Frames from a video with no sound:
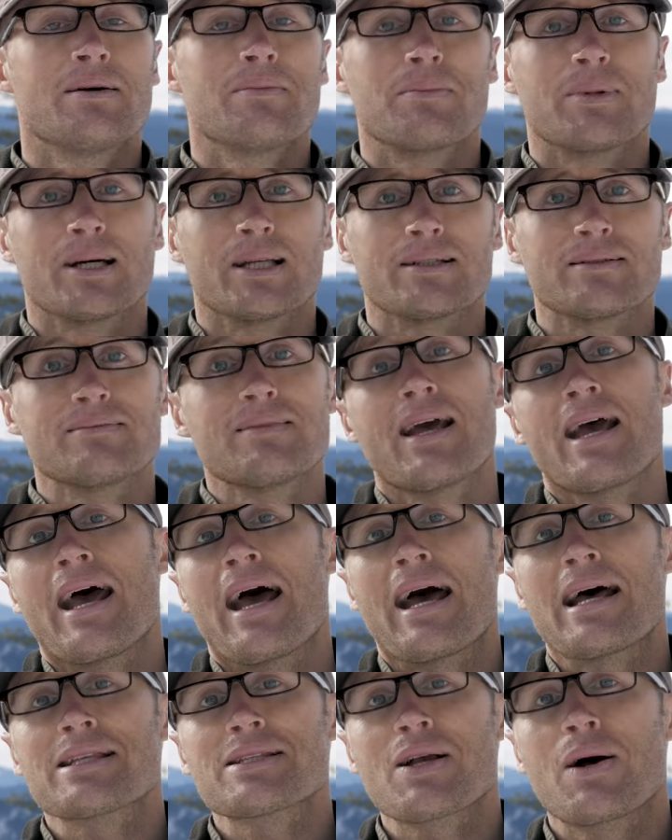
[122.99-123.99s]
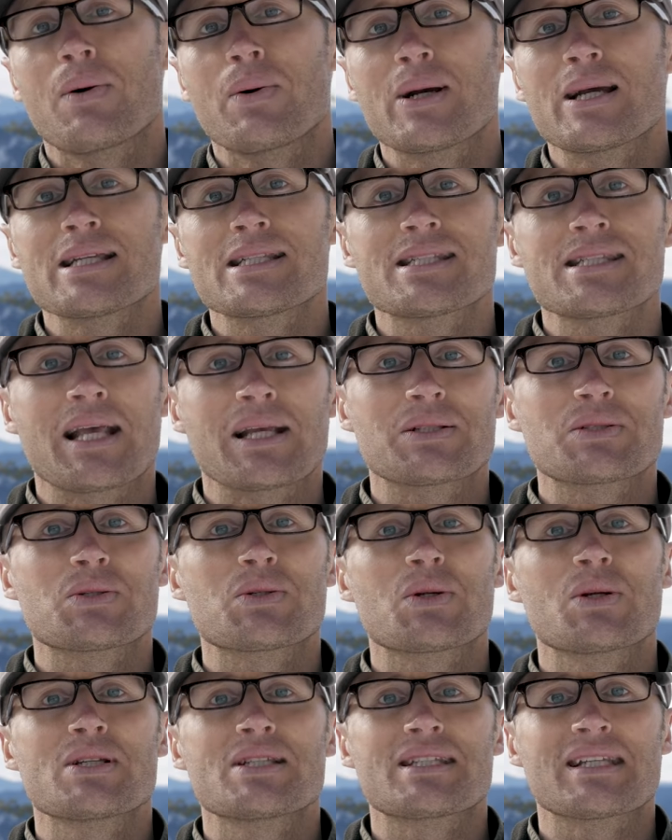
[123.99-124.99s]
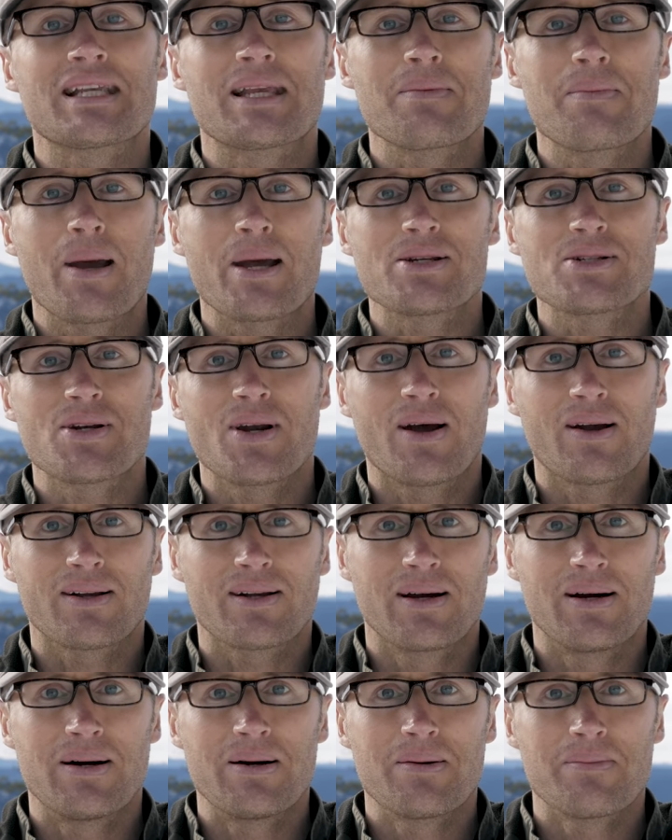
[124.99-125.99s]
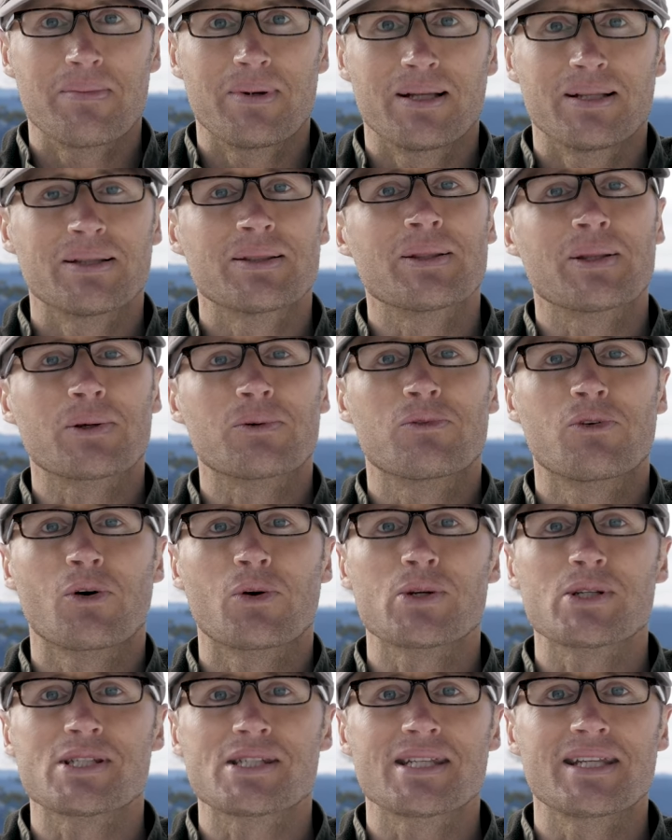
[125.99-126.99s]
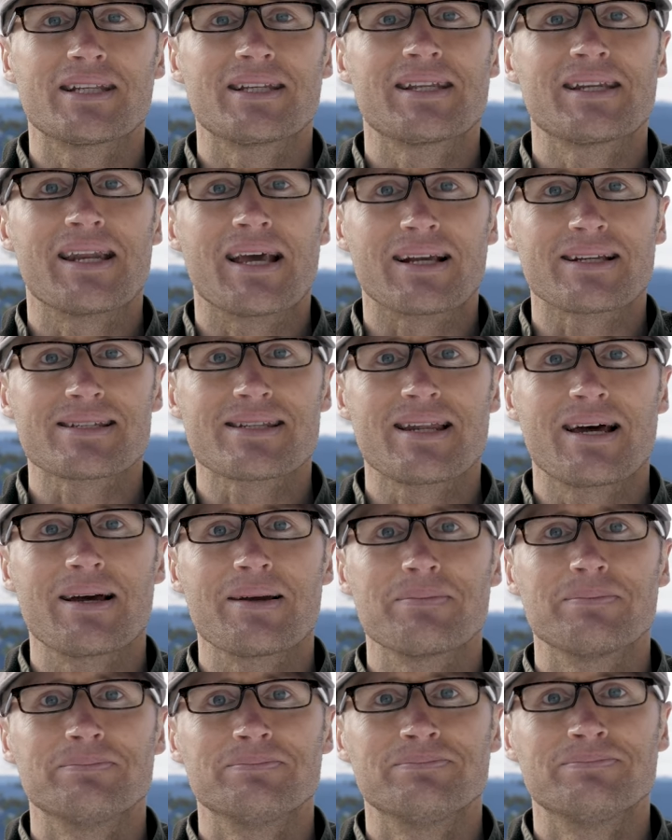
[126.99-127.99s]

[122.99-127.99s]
But as always, thanks for joining us at Kit Badger dot com. Look forward to seeing you next time.